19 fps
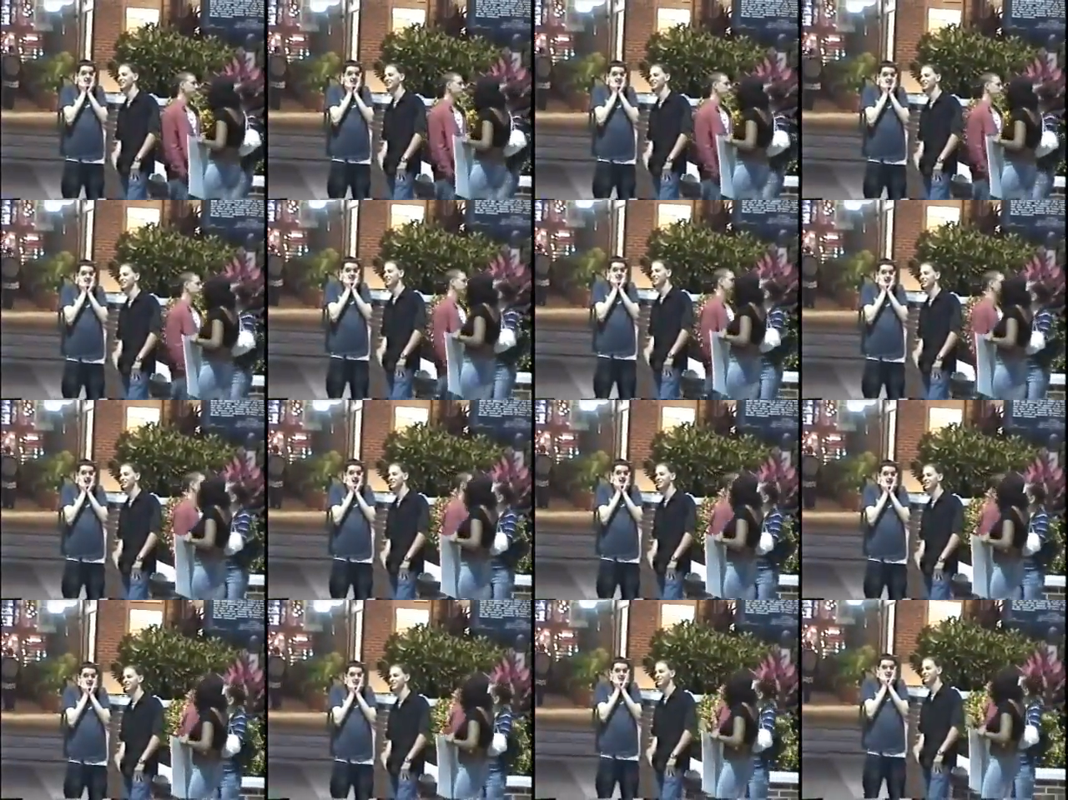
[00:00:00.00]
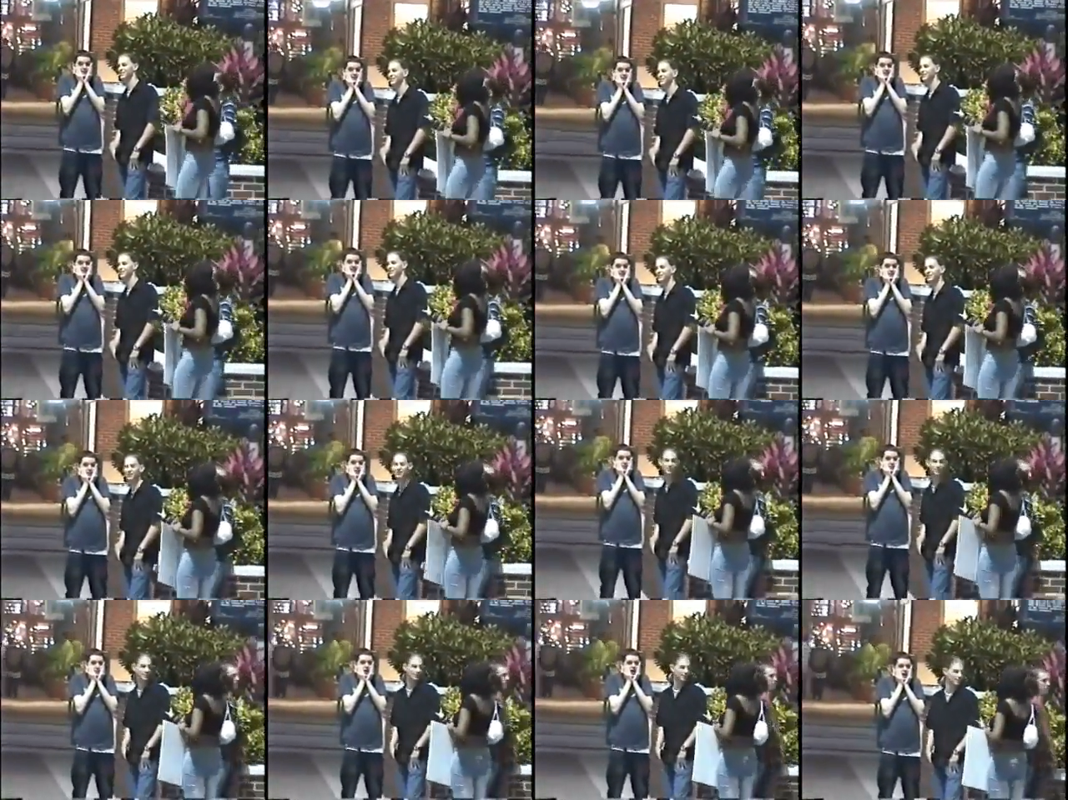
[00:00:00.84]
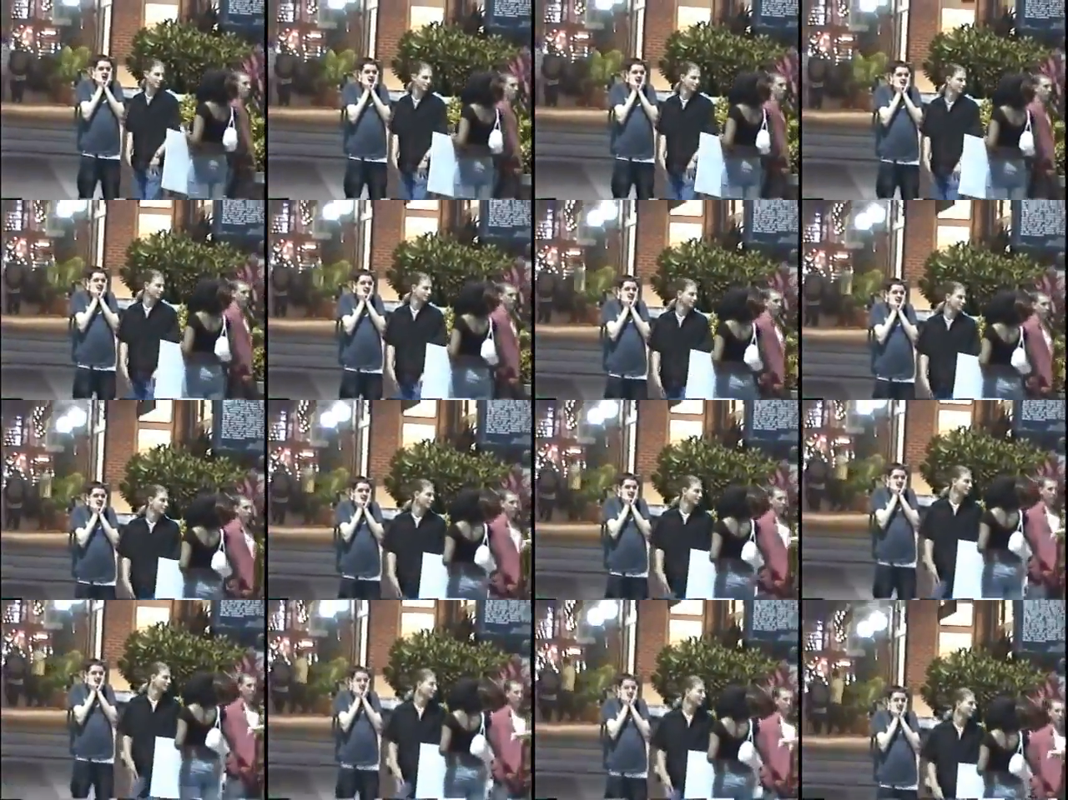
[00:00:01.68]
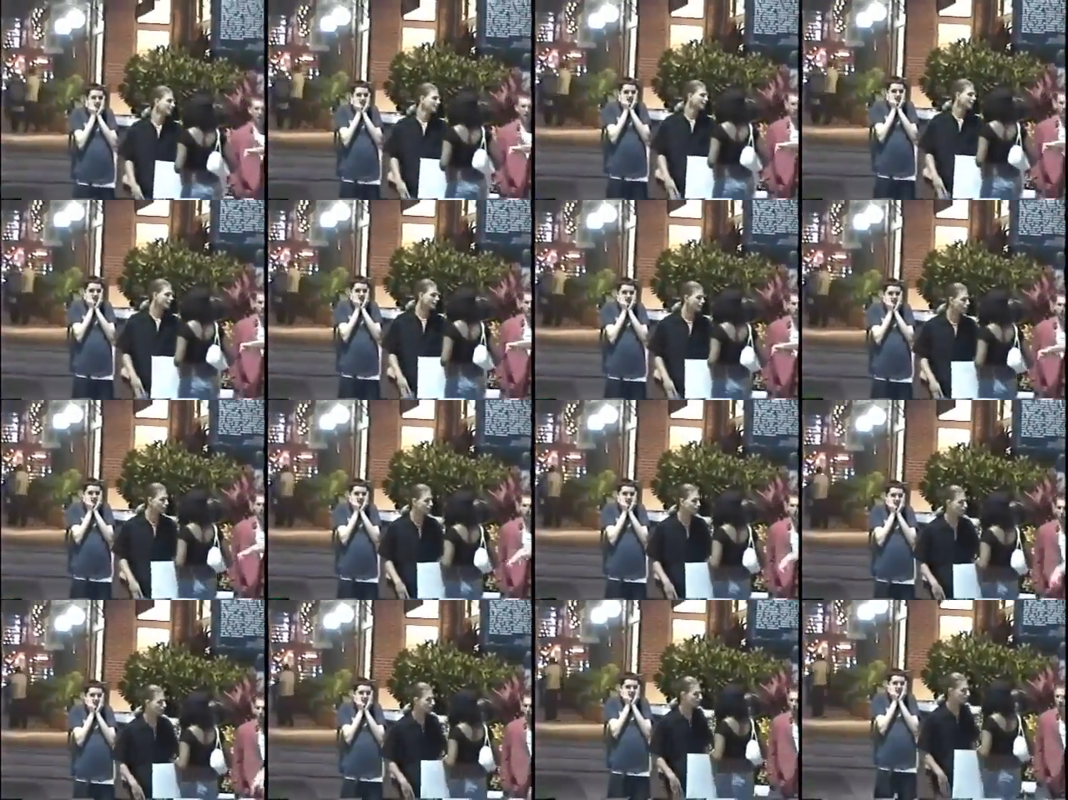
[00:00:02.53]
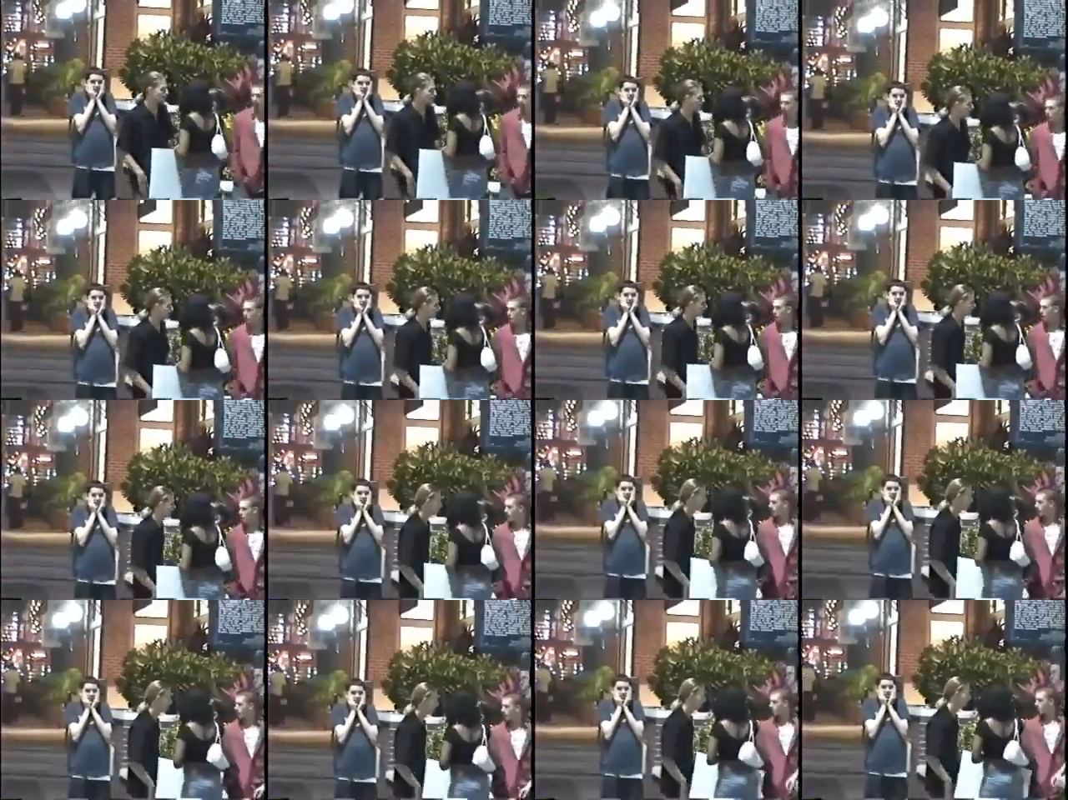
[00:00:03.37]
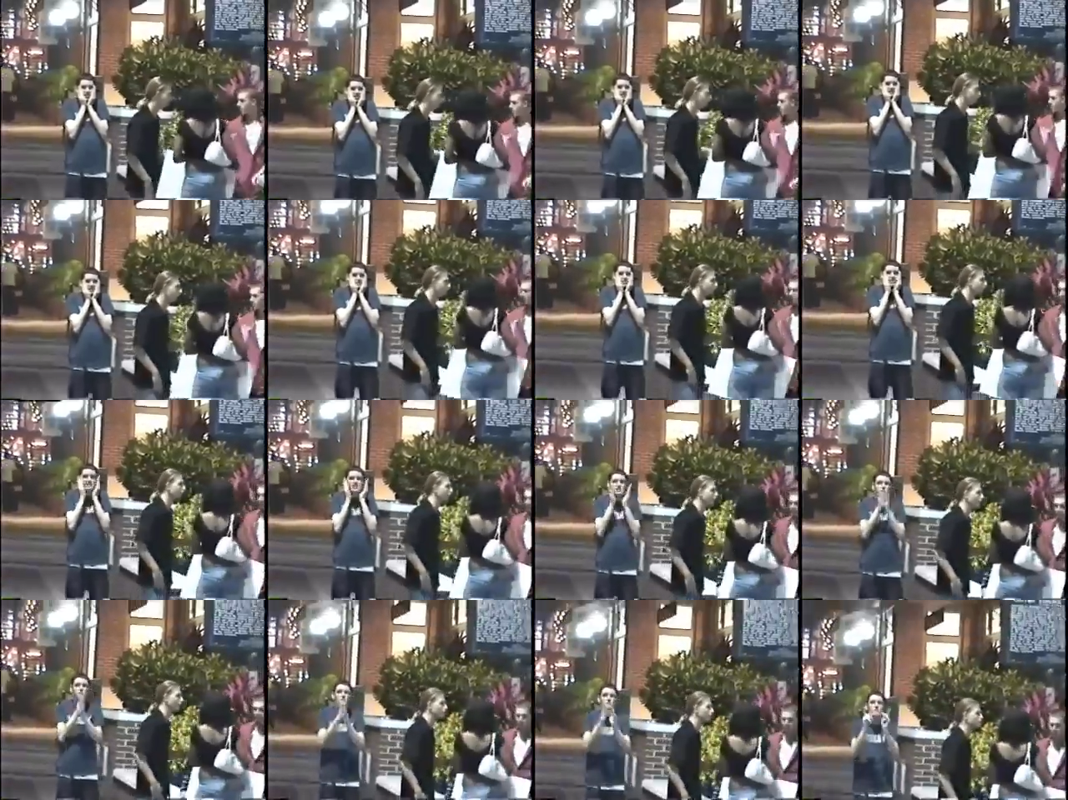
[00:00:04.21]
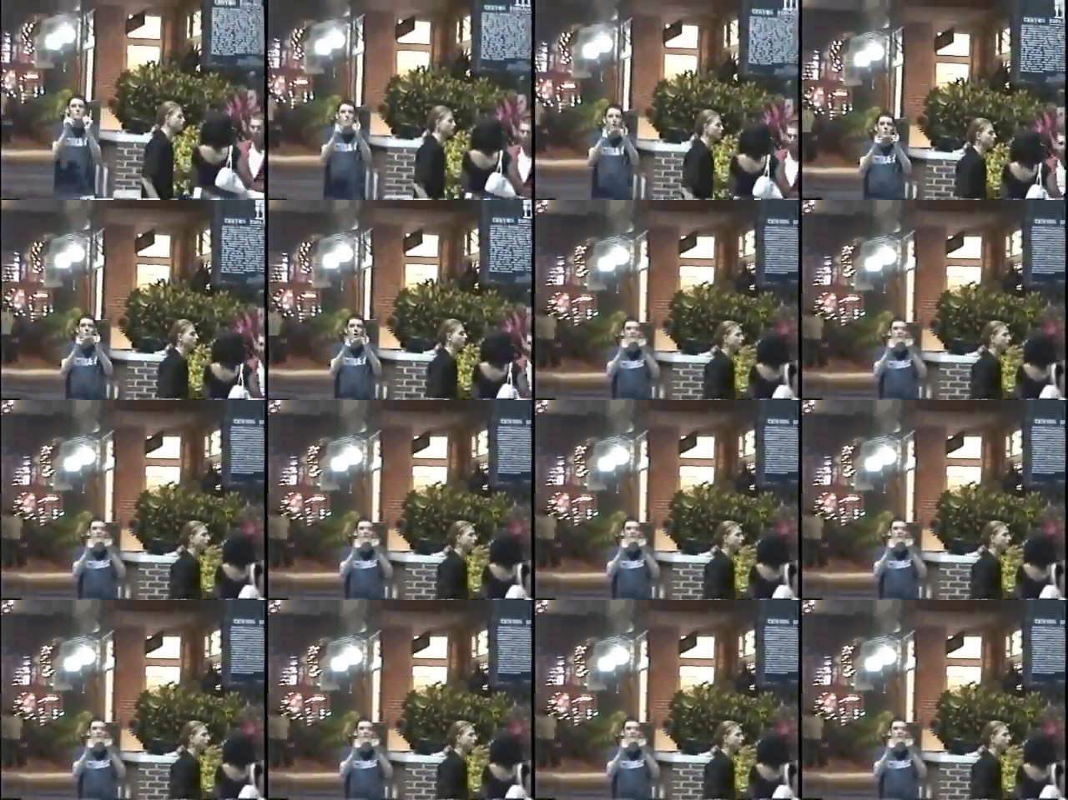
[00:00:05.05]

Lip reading: [unreadable: no face in view]